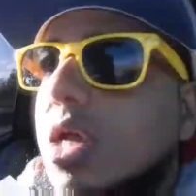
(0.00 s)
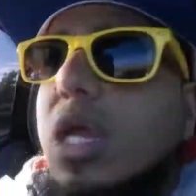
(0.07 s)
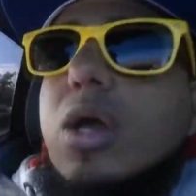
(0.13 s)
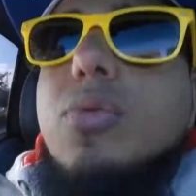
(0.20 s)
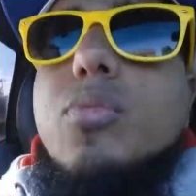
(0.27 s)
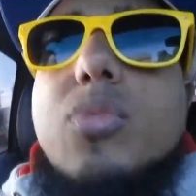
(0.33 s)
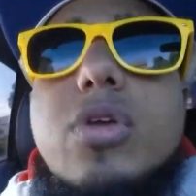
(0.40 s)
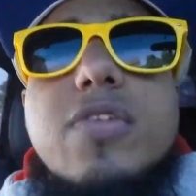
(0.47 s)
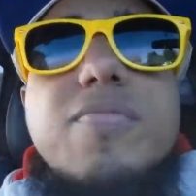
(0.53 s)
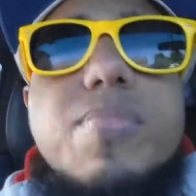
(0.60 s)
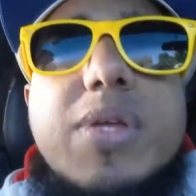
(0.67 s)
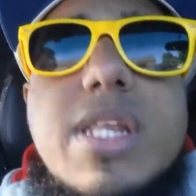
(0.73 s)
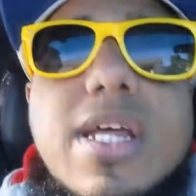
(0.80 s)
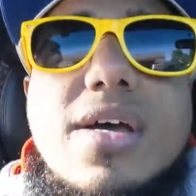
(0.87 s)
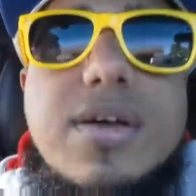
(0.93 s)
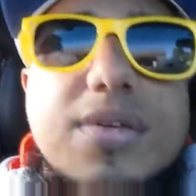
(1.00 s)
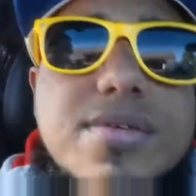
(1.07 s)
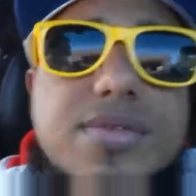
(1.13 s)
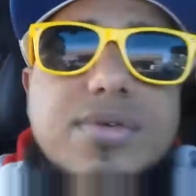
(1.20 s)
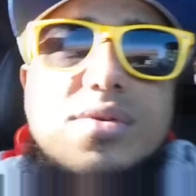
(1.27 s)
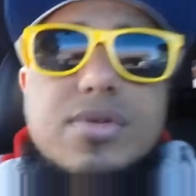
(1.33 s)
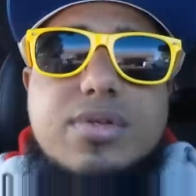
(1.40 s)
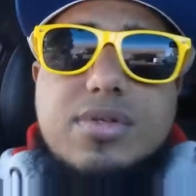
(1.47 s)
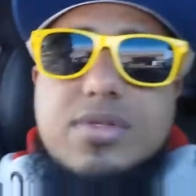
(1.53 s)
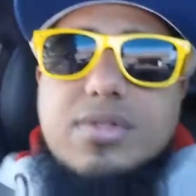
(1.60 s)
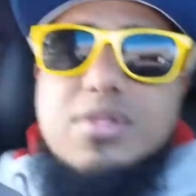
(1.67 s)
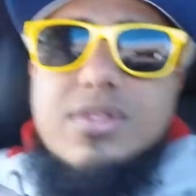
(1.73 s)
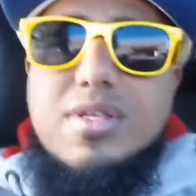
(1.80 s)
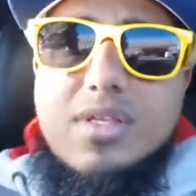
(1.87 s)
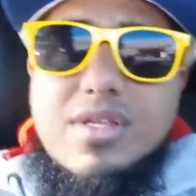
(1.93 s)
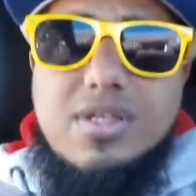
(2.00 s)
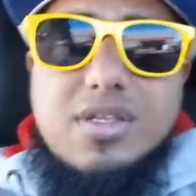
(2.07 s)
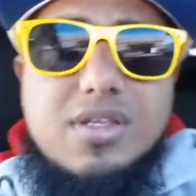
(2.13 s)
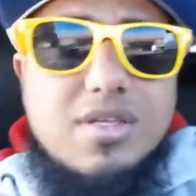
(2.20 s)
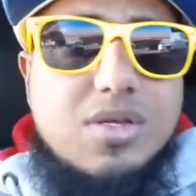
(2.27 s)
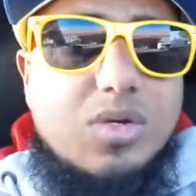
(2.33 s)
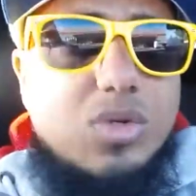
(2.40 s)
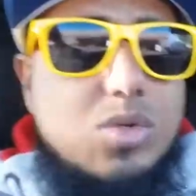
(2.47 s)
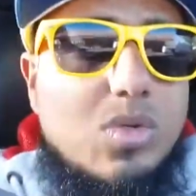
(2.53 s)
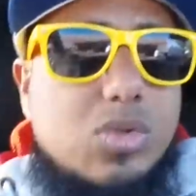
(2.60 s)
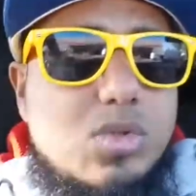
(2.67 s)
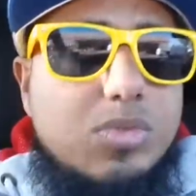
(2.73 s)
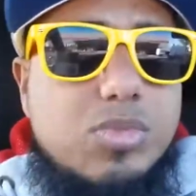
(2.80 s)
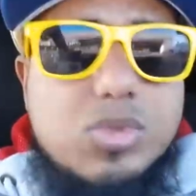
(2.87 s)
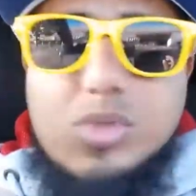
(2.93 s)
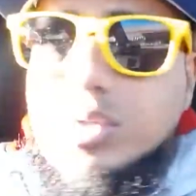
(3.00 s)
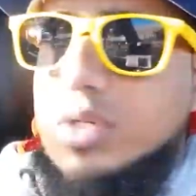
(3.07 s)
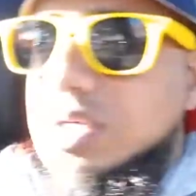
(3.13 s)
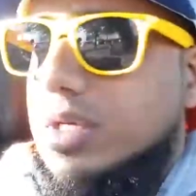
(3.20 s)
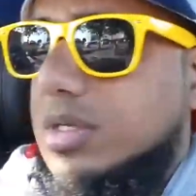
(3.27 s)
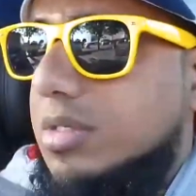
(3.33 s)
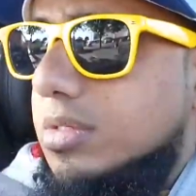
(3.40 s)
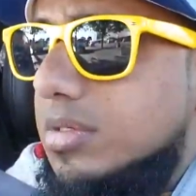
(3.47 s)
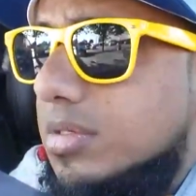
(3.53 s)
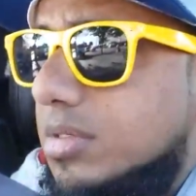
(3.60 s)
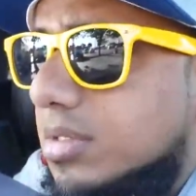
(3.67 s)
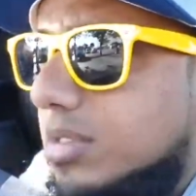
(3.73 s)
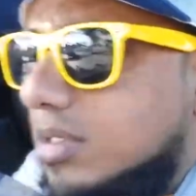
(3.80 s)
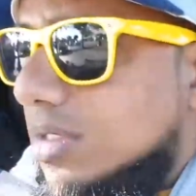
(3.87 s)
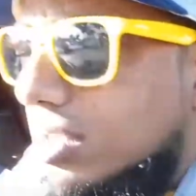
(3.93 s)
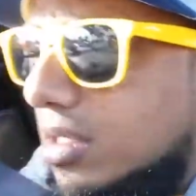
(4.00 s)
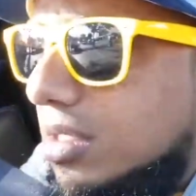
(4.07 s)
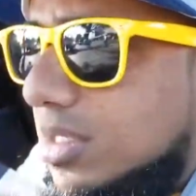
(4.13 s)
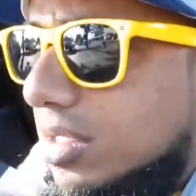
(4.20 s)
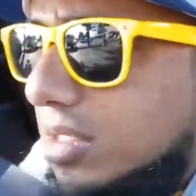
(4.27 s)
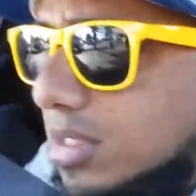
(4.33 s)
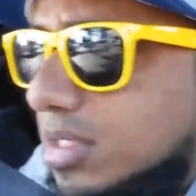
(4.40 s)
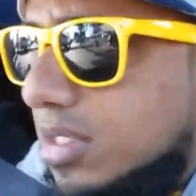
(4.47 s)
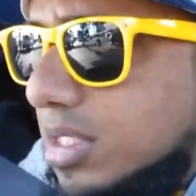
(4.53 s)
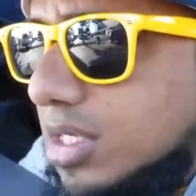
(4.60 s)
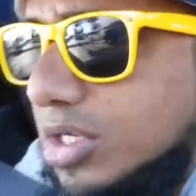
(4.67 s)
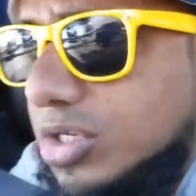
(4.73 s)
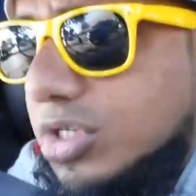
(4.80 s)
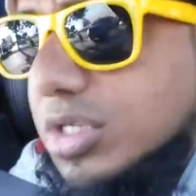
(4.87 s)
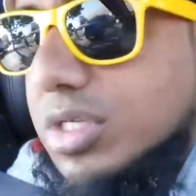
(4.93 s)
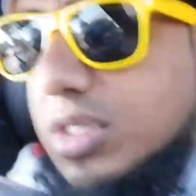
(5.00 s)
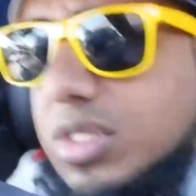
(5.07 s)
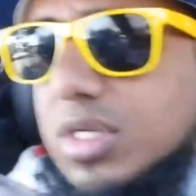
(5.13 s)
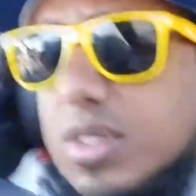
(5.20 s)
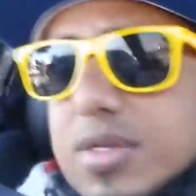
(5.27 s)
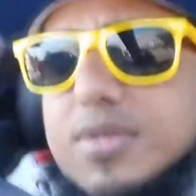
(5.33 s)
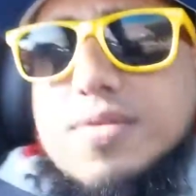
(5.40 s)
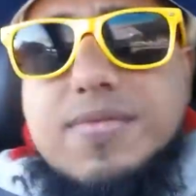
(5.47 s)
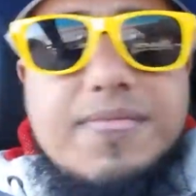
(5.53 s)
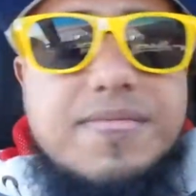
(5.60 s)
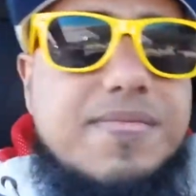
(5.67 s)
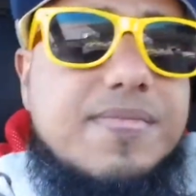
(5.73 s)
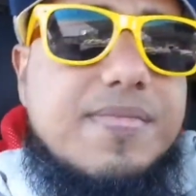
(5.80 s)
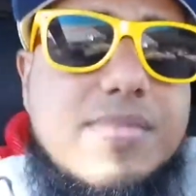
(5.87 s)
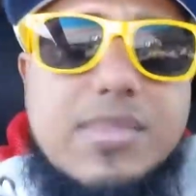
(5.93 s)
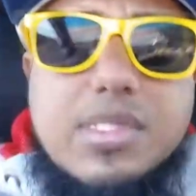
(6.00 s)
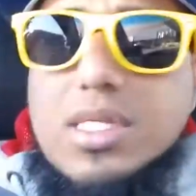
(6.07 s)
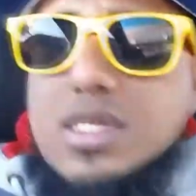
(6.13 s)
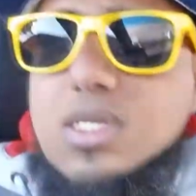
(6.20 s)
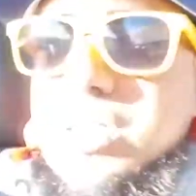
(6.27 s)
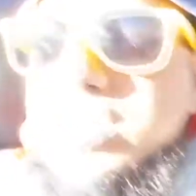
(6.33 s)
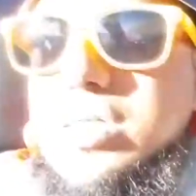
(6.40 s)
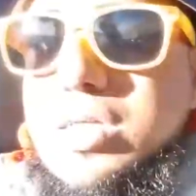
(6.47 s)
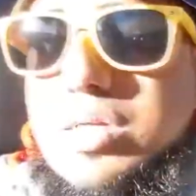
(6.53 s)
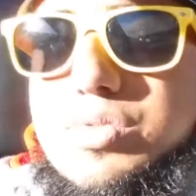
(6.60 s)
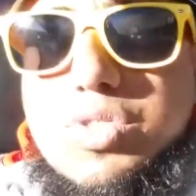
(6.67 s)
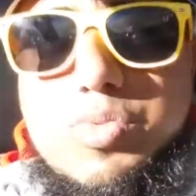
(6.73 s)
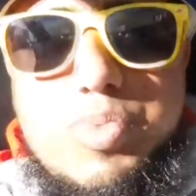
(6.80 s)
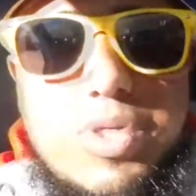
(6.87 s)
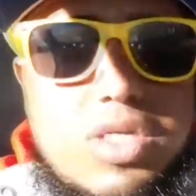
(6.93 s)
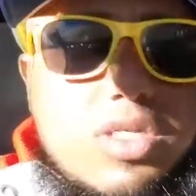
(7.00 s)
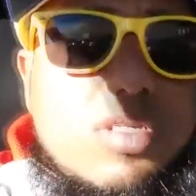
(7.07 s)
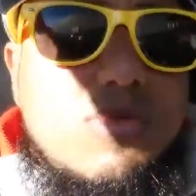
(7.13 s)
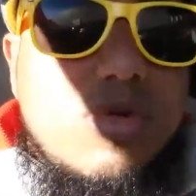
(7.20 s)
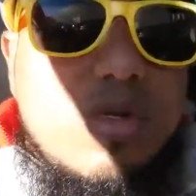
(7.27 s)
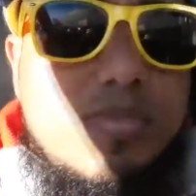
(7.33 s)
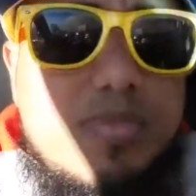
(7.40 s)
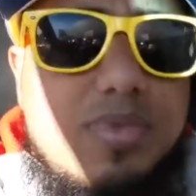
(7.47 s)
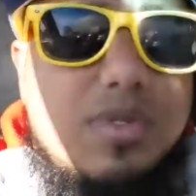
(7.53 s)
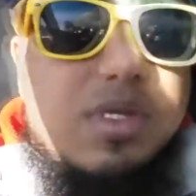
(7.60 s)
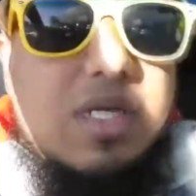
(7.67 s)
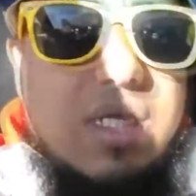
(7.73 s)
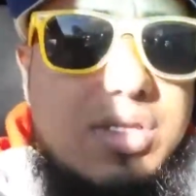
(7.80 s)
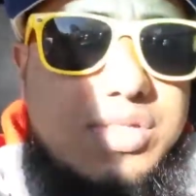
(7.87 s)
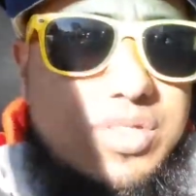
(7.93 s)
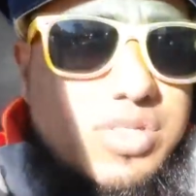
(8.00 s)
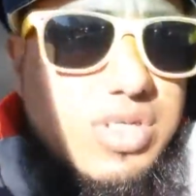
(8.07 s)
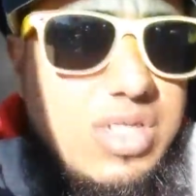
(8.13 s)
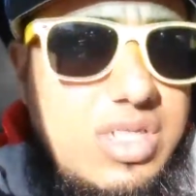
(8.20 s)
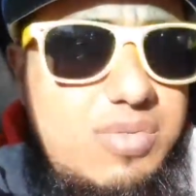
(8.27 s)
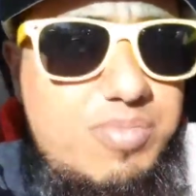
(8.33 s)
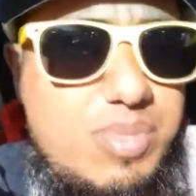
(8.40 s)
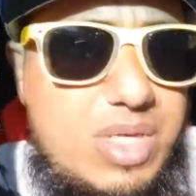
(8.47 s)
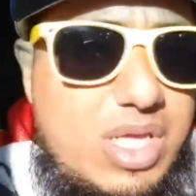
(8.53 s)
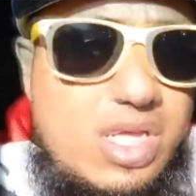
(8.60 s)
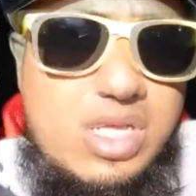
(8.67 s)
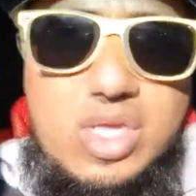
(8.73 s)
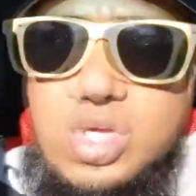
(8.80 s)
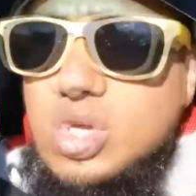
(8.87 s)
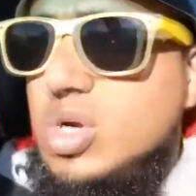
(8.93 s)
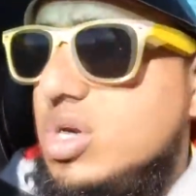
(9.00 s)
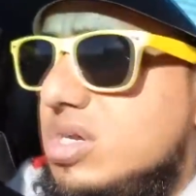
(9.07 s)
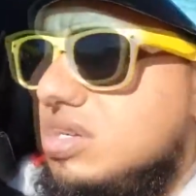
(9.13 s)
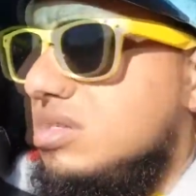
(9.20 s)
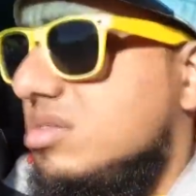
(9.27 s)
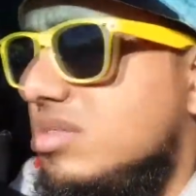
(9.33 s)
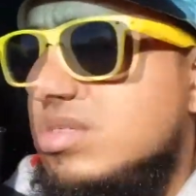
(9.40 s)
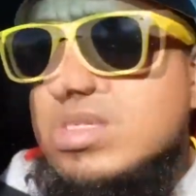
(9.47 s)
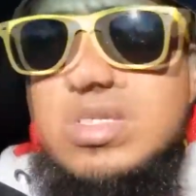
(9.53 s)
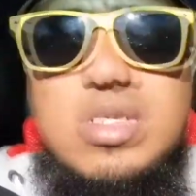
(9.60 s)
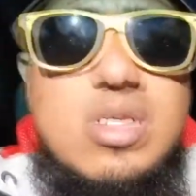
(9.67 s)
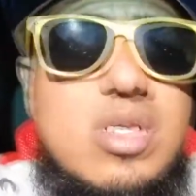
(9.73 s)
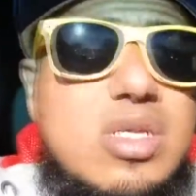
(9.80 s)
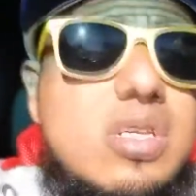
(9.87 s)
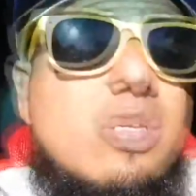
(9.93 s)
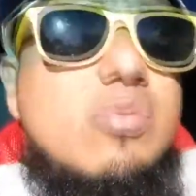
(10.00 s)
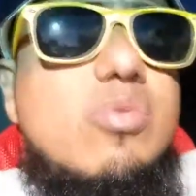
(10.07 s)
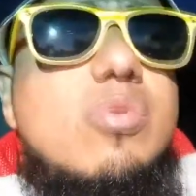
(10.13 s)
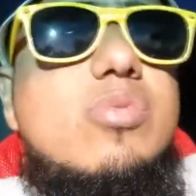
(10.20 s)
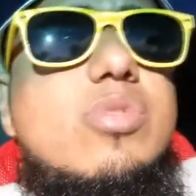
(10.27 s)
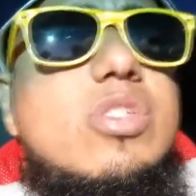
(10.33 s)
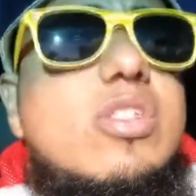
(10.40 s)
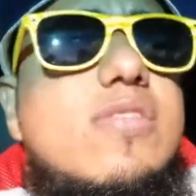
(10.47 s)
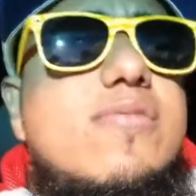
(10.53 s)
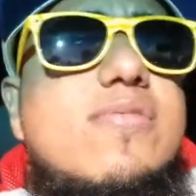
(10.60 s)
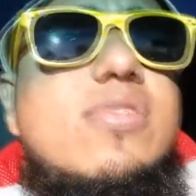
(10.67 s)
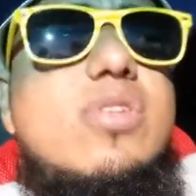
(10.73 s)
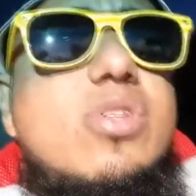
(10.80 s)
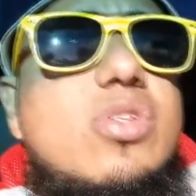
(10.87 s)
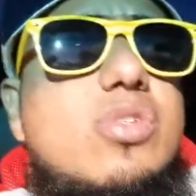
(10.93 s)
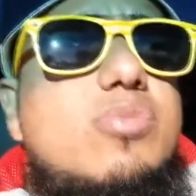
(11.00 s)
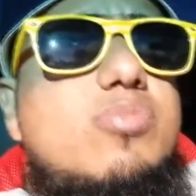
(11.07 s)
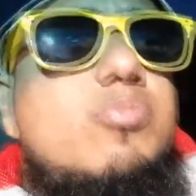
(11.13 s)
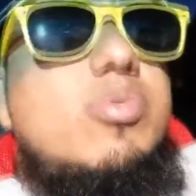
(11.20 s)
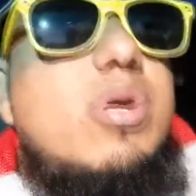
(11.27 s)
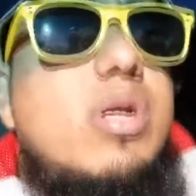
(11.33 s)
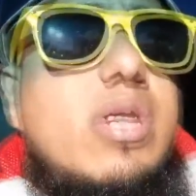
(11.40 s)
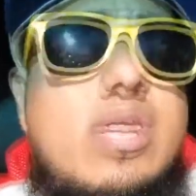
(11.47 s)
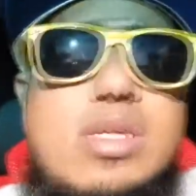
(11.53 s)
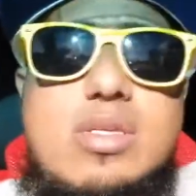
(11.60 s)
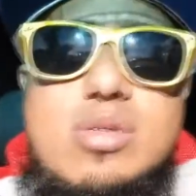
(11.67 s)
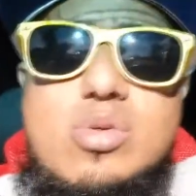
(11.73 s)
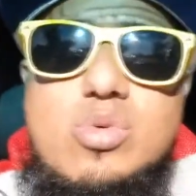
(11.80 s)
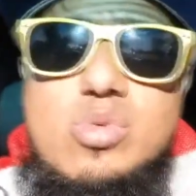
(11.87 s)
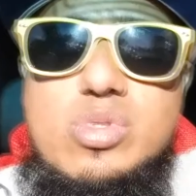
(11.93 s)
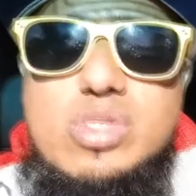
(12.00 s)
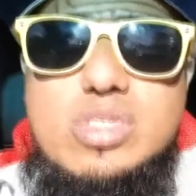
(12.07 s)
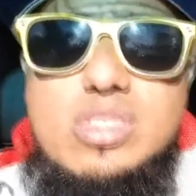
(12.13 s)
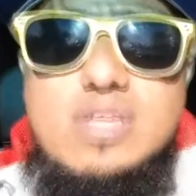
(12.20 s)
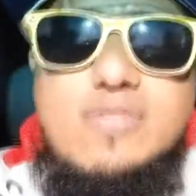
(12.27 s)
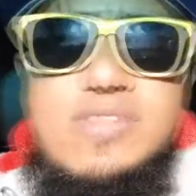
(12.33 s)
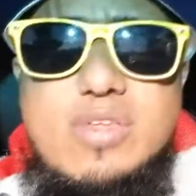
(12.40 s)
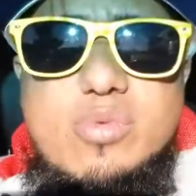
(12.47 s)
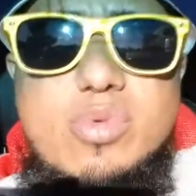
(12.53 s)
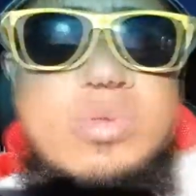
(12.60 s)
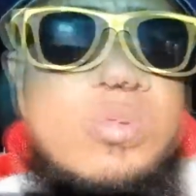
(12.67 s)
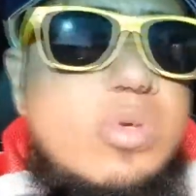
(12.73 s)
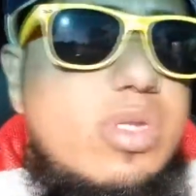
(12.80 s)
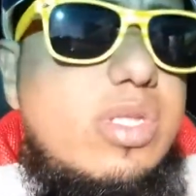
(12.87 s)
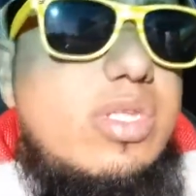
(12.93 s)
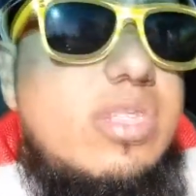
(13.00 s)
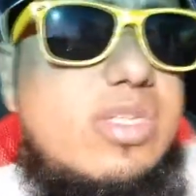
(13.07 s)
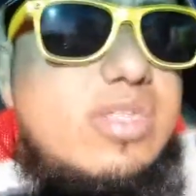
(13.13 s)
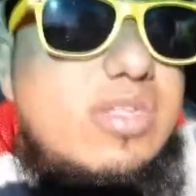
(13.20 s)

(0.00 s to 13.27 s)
and we've been out all morning. There she is there. I'm just picking her up outside the B&Q. We've just finished buying all the stuff that we wanted